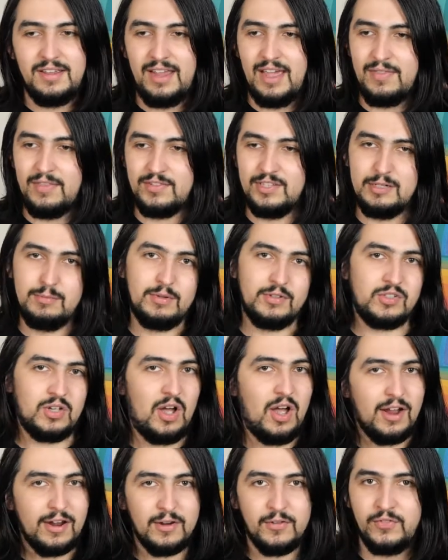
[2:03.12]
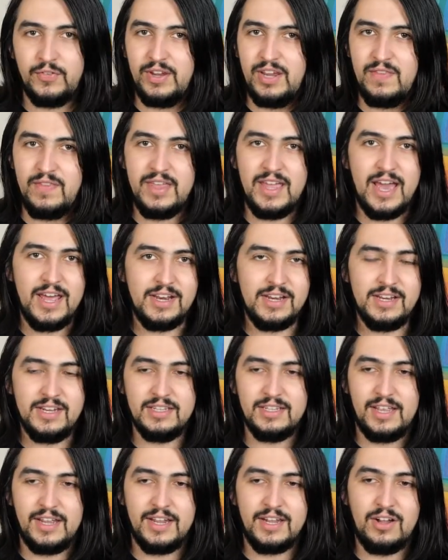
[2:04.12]
and the cinematography and the
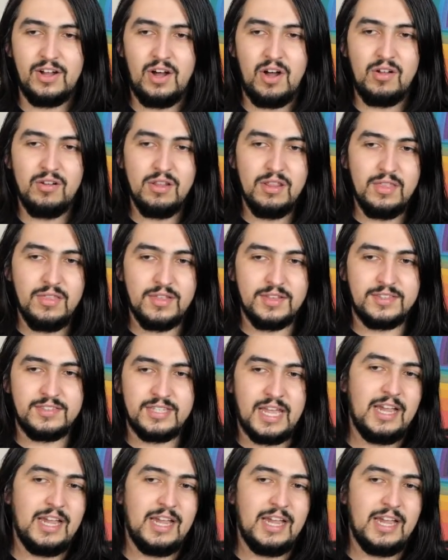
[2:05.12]
editing, like, all of the